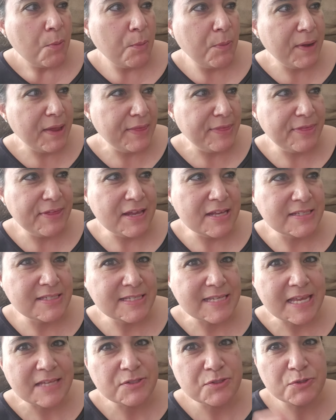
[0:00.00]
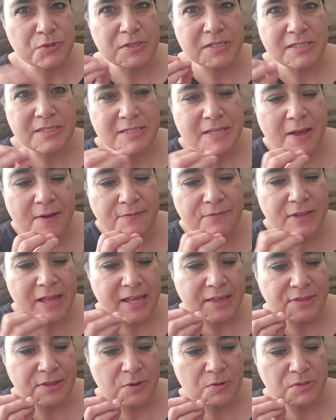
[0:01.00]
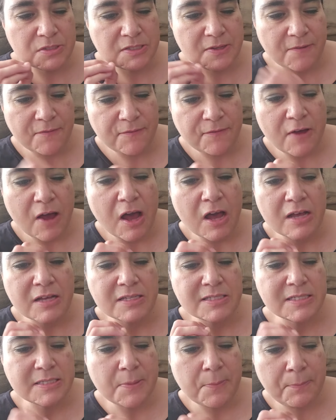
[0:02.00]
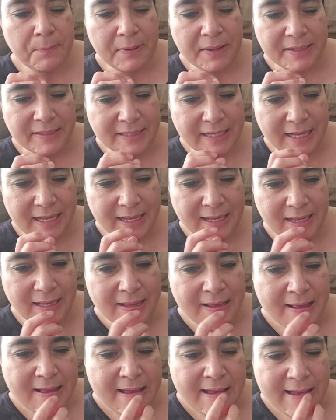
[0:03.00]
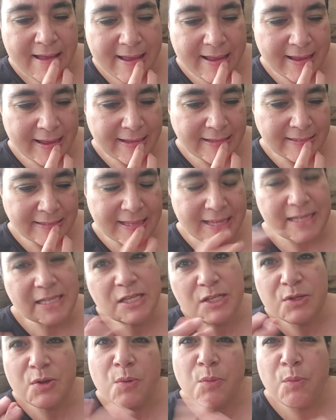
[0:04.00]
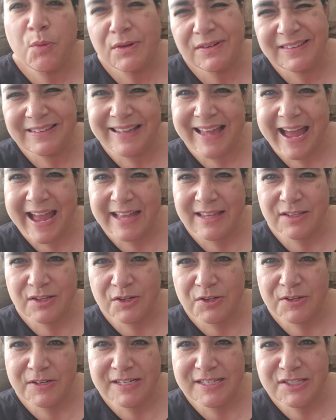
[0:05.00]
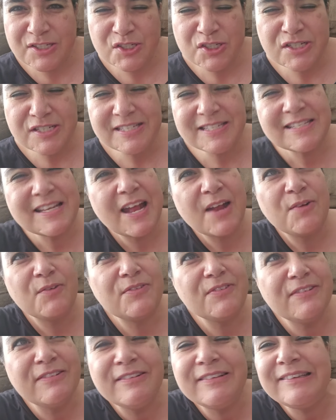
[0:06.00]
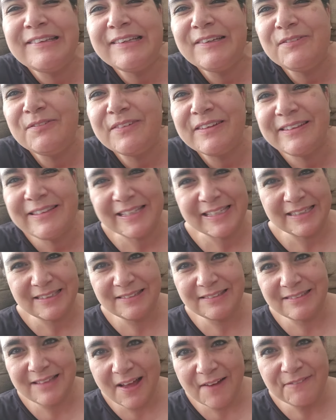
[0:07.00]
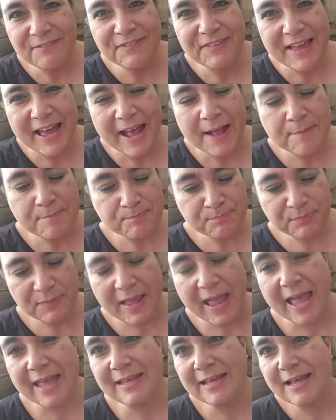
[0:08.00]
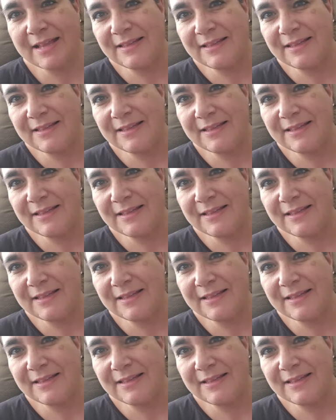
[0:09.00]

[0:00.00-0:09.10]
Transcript: with accessories of, like, there was a fox, a bunny, and, like, you know, woodland creatures, and I really, really loved that, and